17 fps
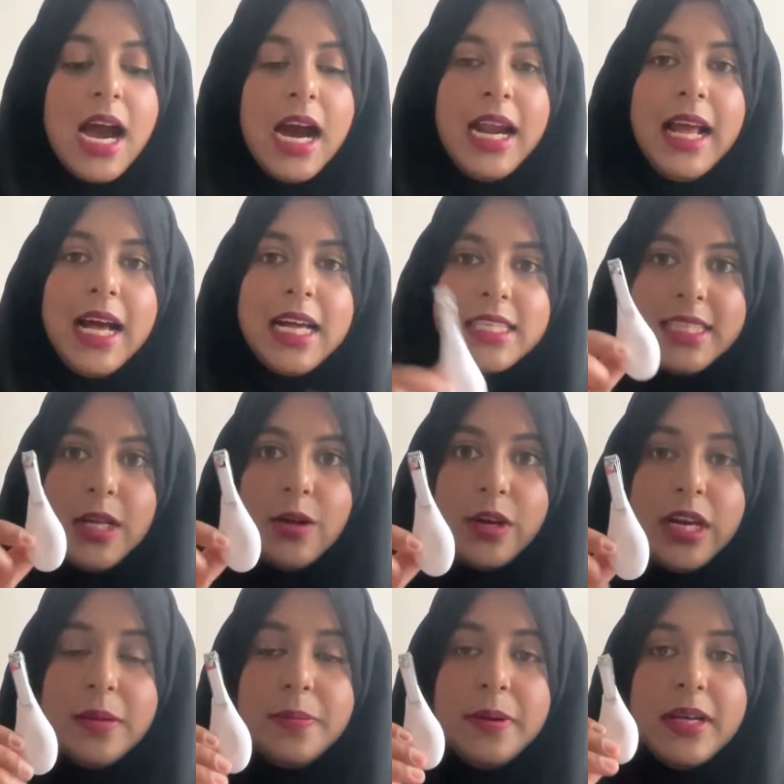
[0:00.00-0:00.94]
And it has nail
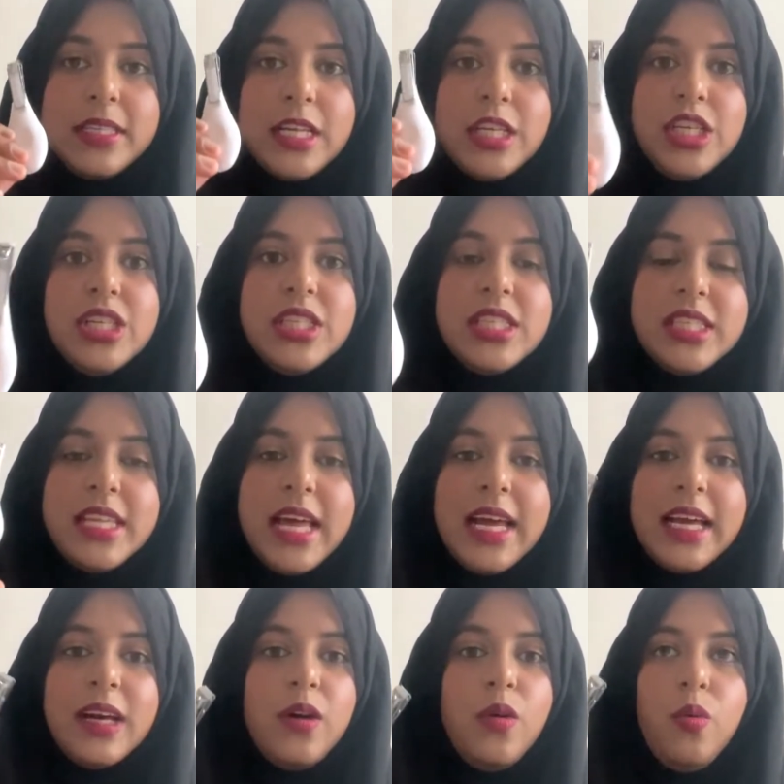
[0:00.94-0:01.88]
clippers. I use this
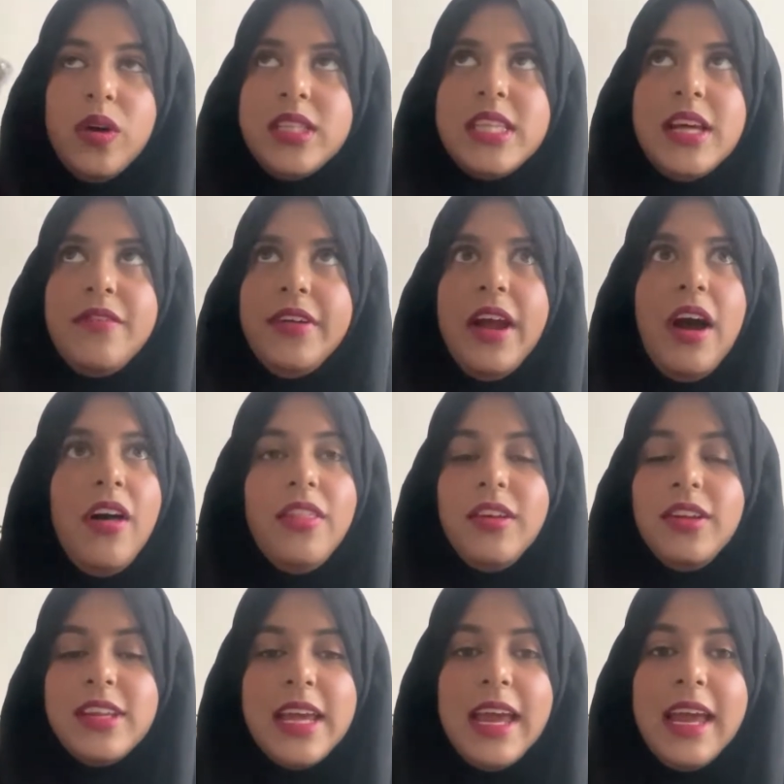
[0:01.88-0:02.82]
like once every
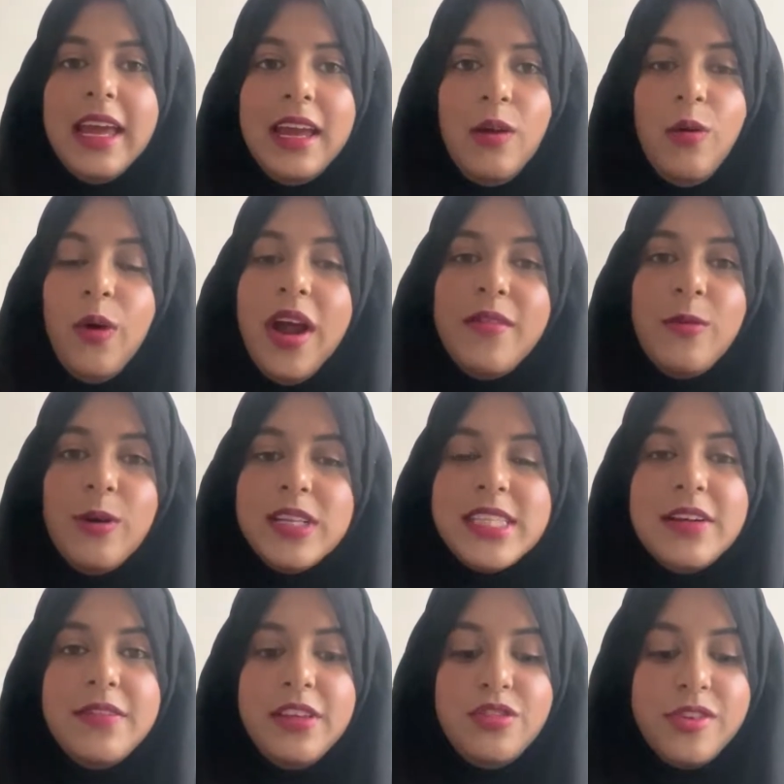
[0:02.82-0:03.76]
other day or
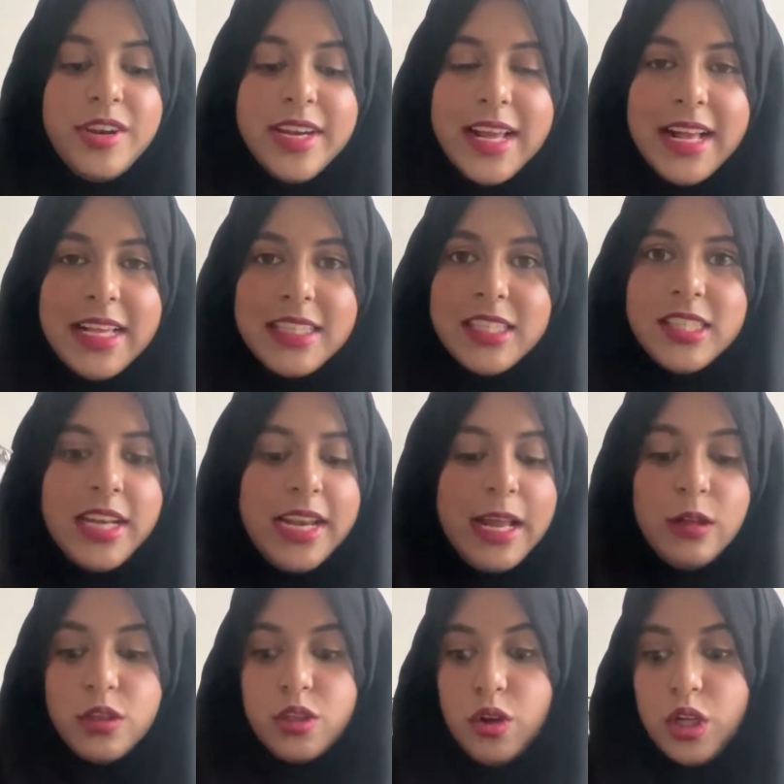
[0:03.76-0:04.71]
once every 3 days because her
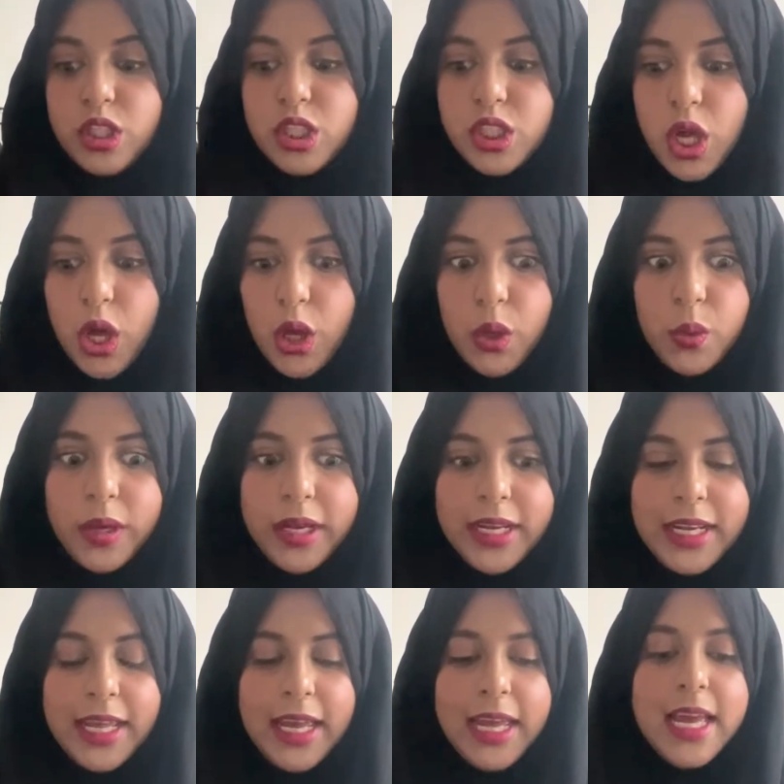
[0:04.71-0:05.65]
nails grow so
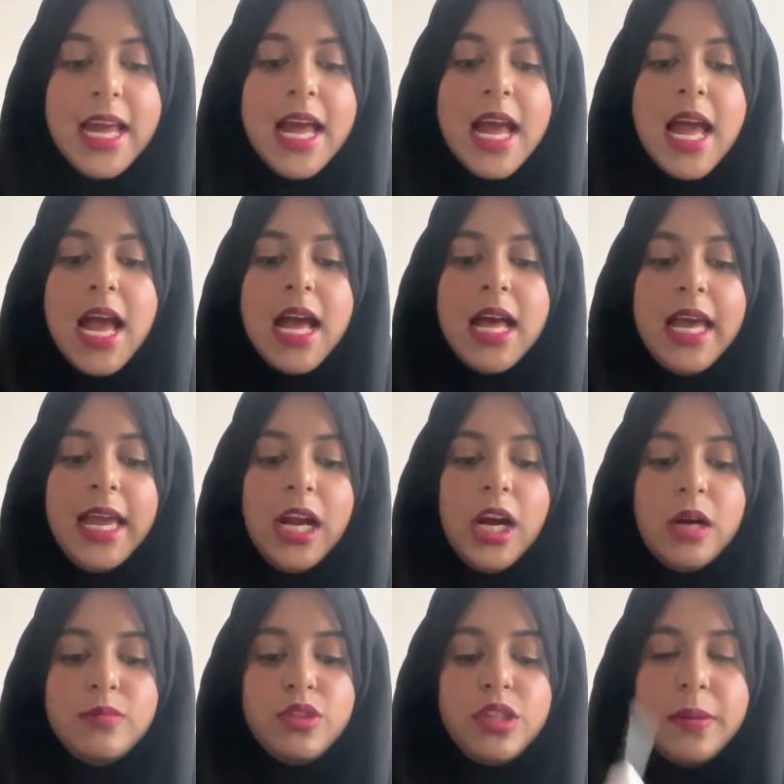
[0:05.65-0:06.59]
quickly. It
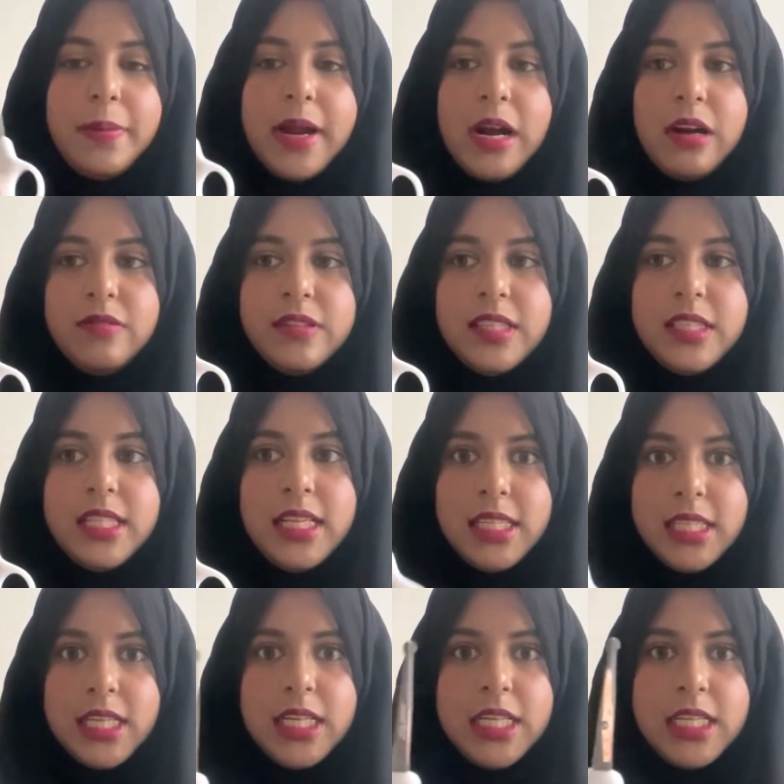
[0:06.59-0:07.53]
comes with a pair of
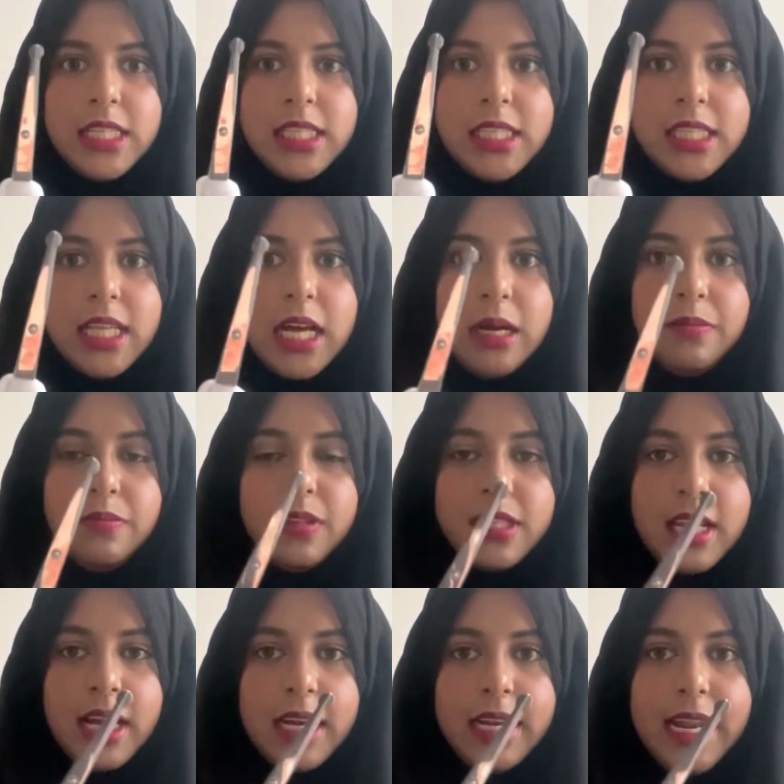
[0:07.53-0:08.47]
scissors. These
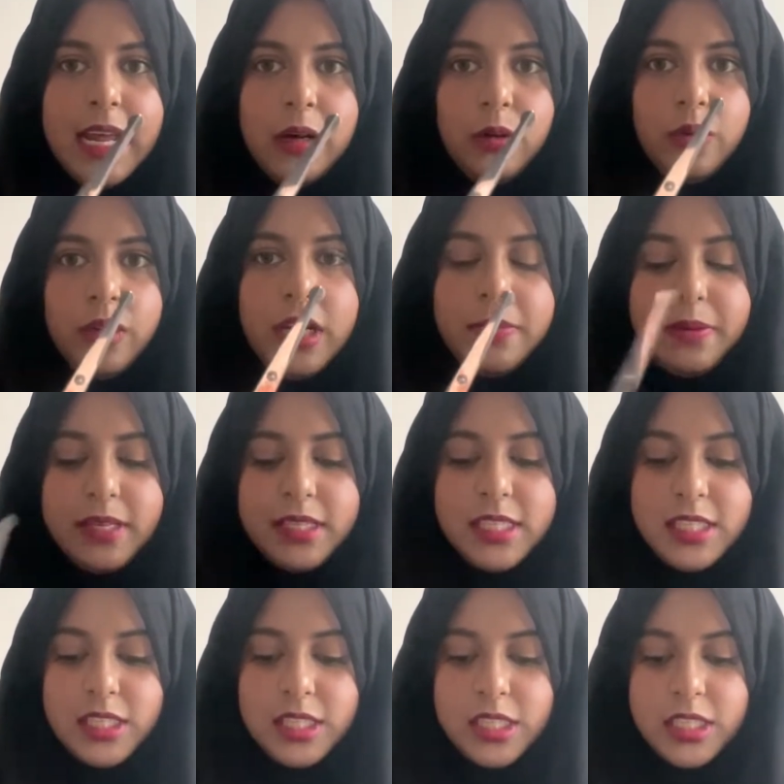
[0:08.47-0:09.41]
are like nail clipping
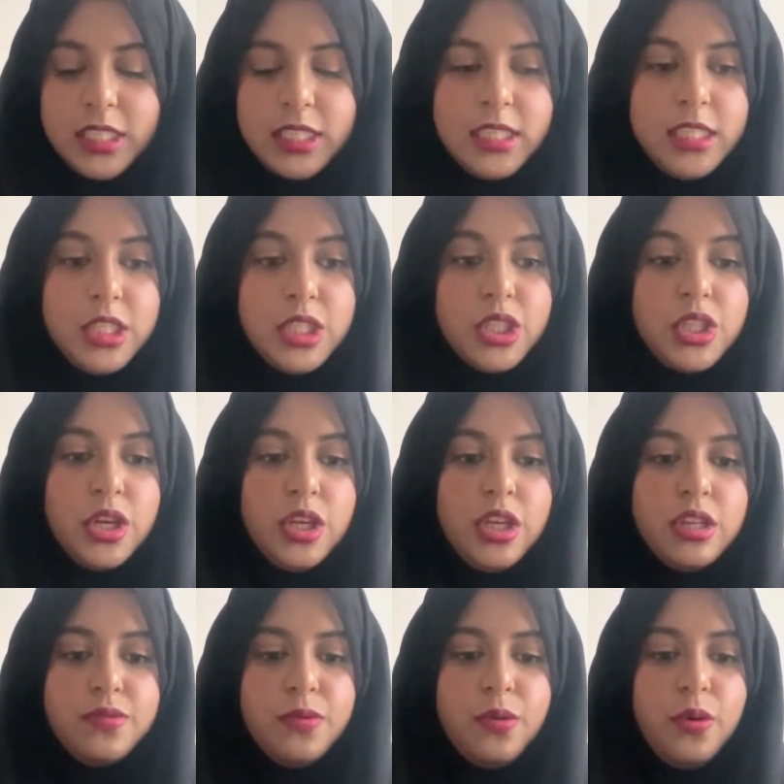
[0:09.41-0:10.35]
scissors. These are so
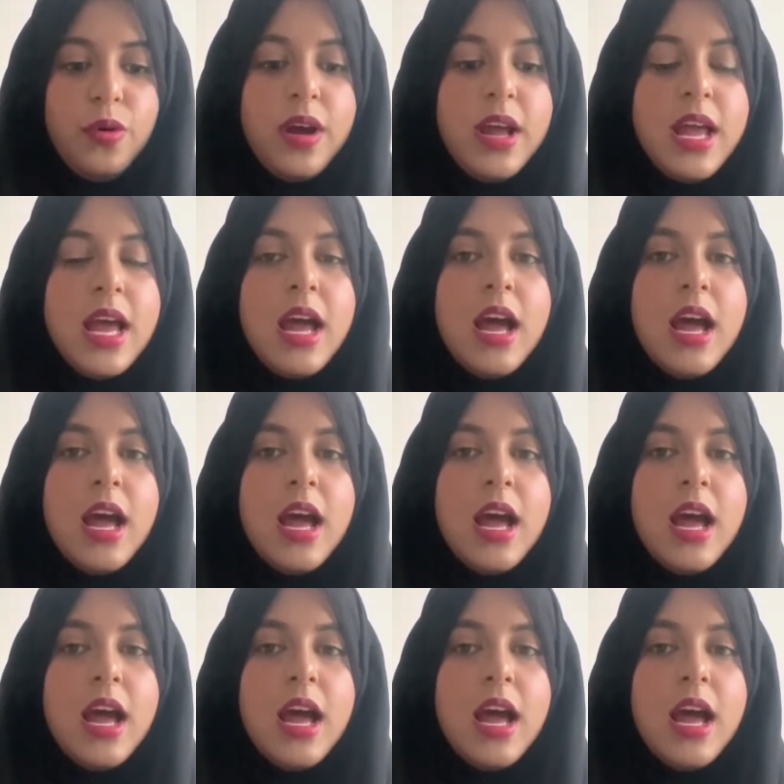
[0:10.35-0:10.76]
useful.